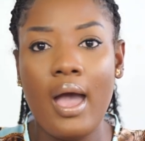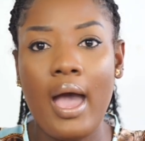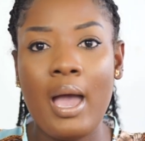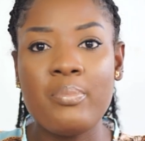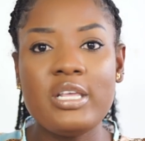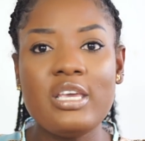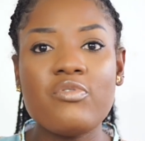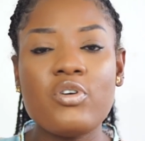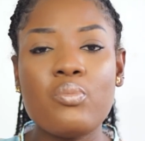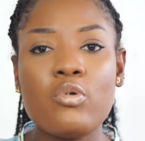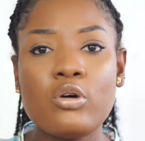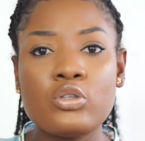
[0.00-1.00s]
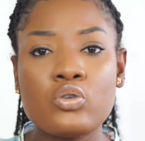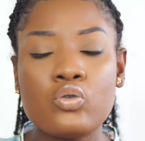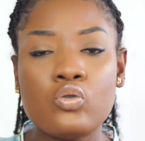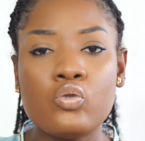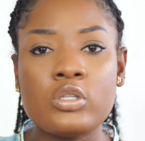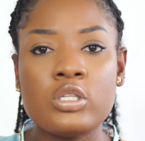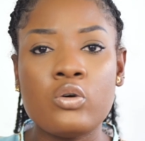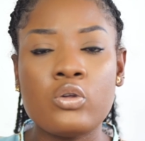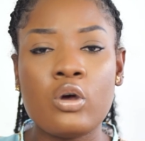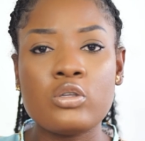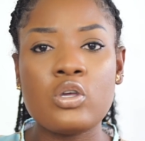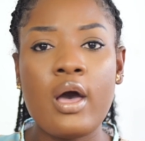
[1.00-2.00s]
I believe with most schools they would
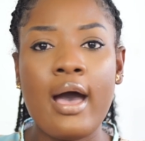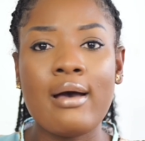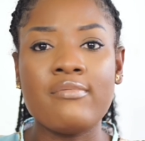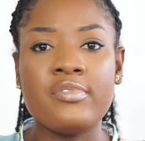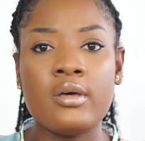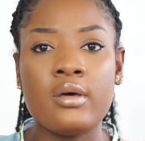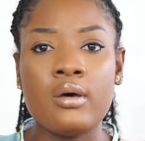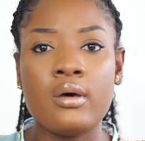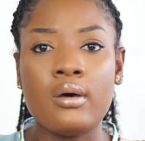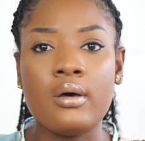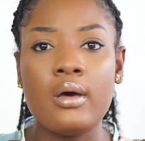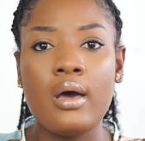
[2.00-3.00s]
also have the